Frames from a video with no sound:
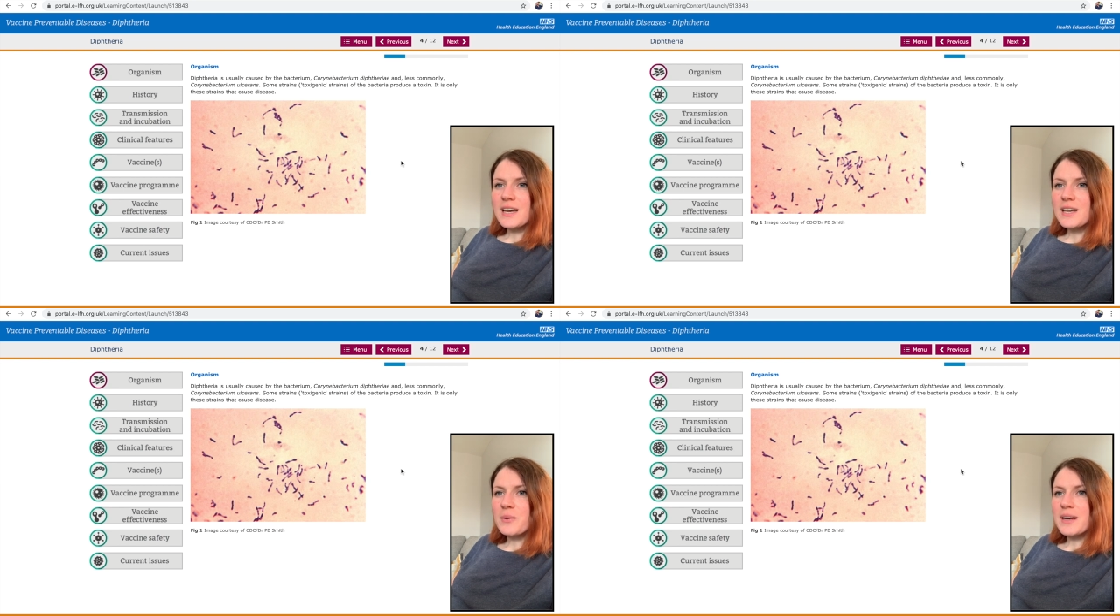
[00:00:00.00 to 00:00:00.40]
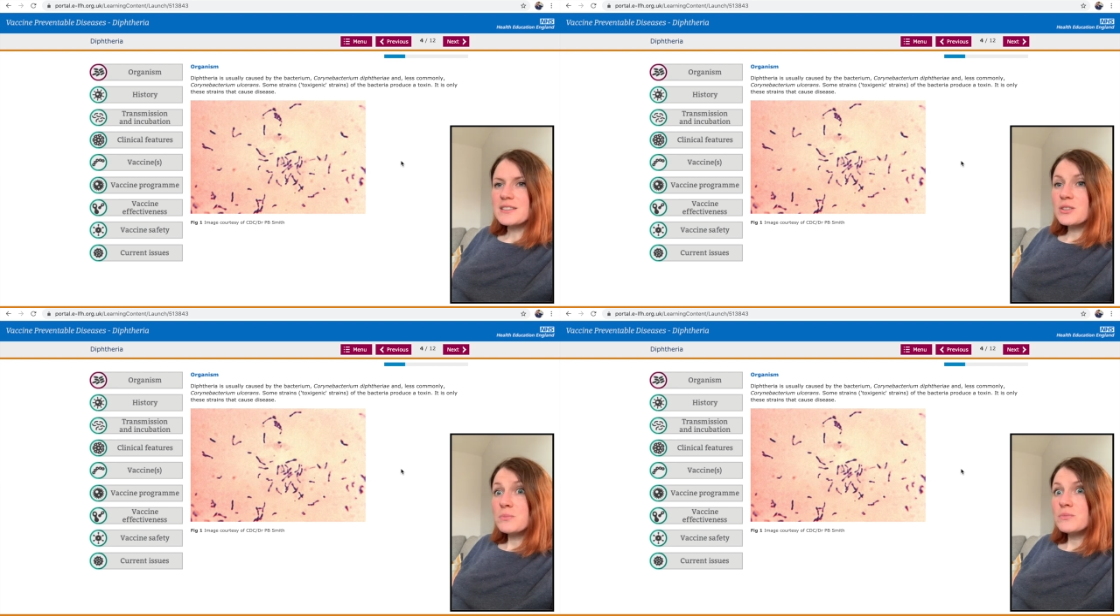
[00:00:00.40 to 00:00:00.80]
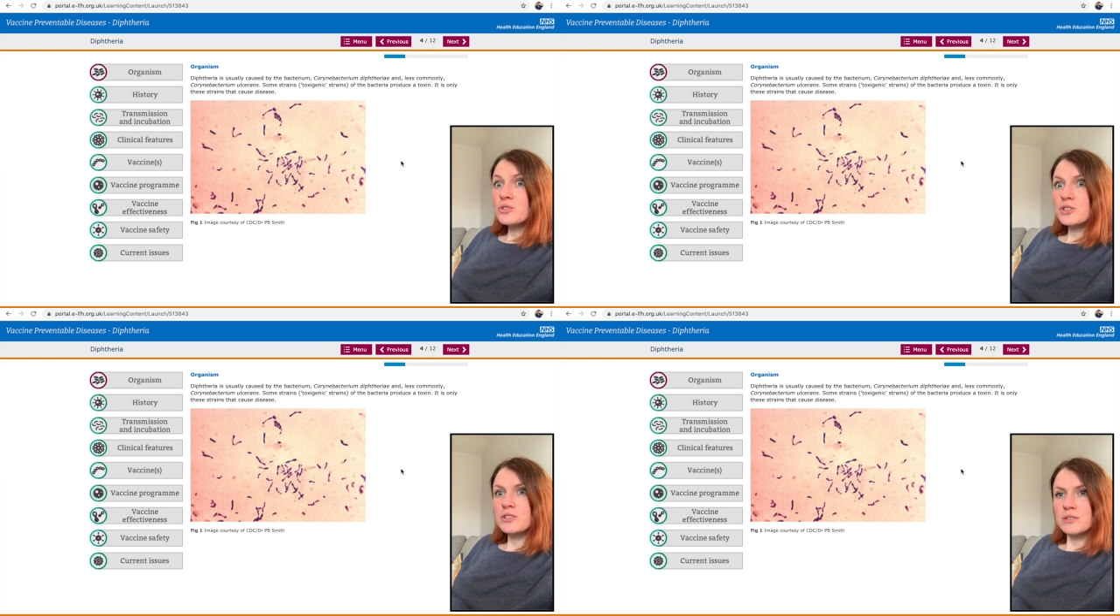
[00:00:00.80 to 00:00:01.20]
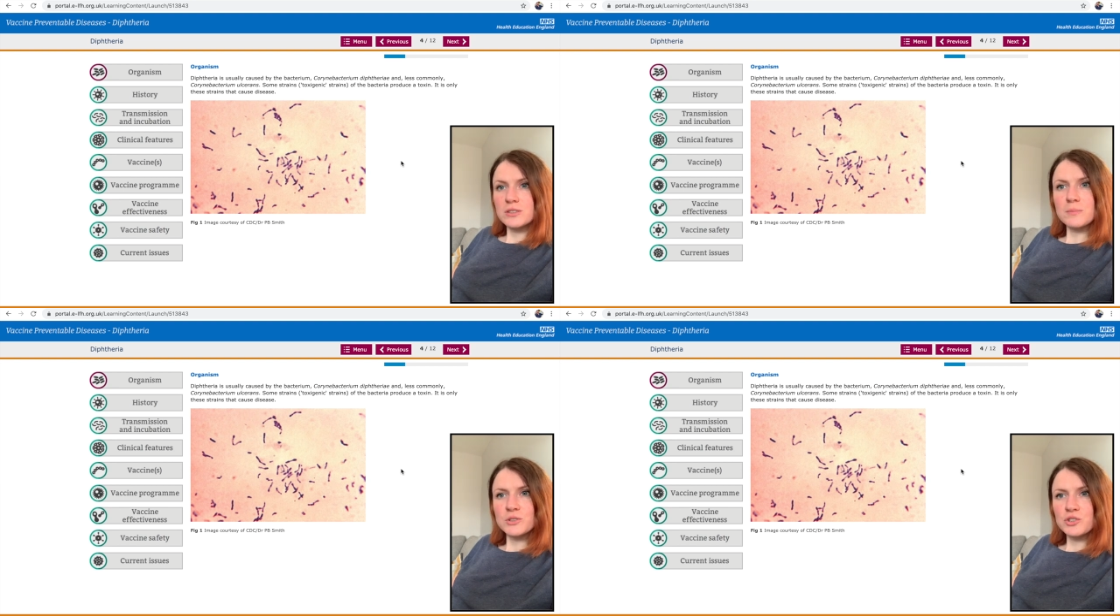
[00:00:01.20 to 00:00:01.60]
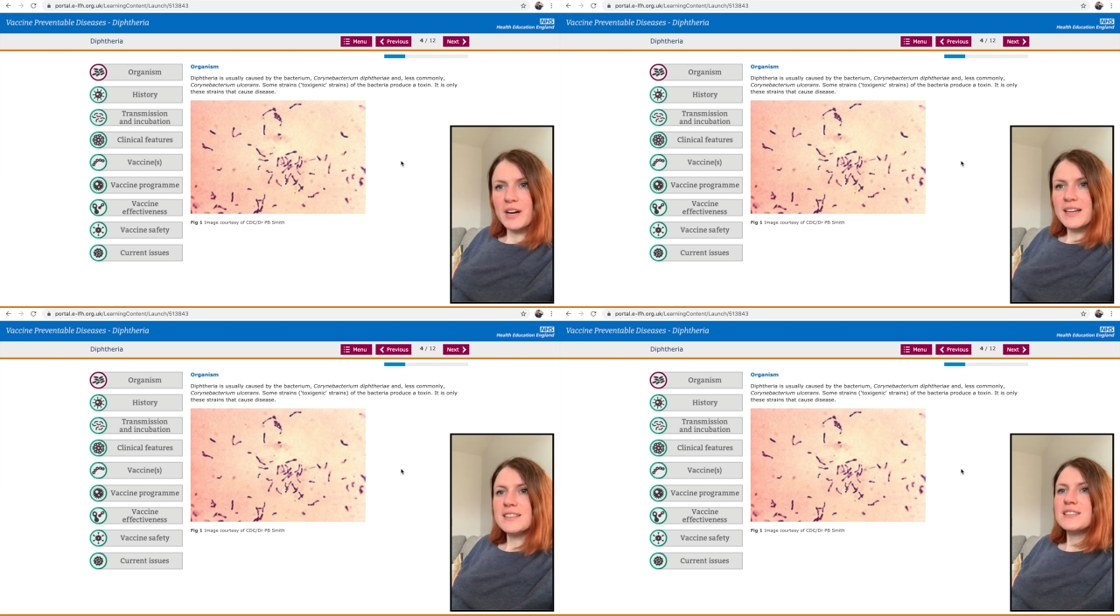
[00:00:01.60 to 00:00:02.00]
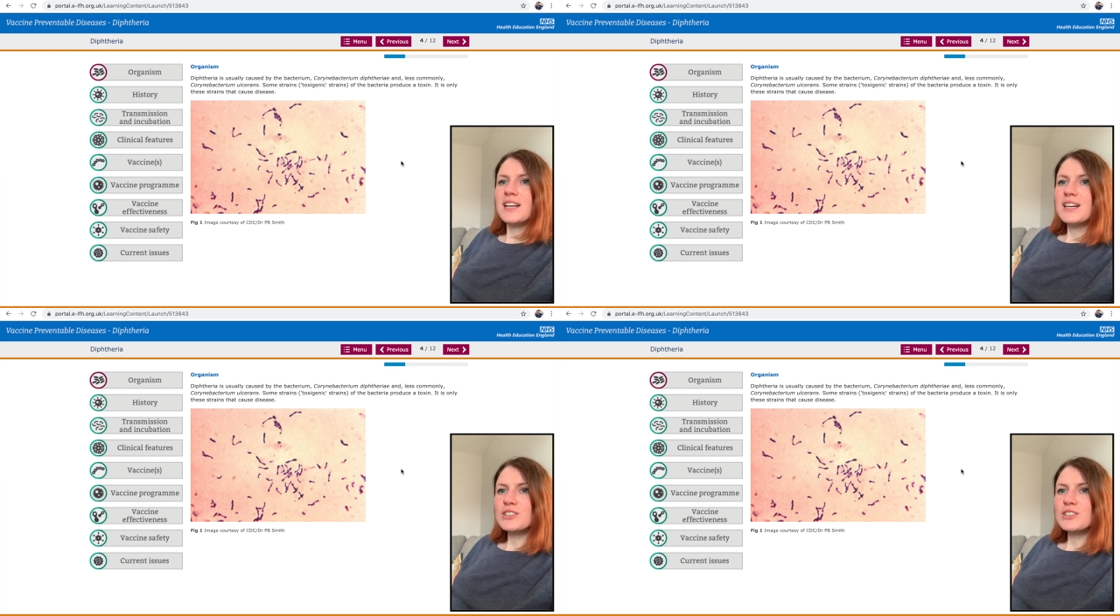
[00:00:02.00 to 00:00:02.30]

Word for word: Anyway, some some strains,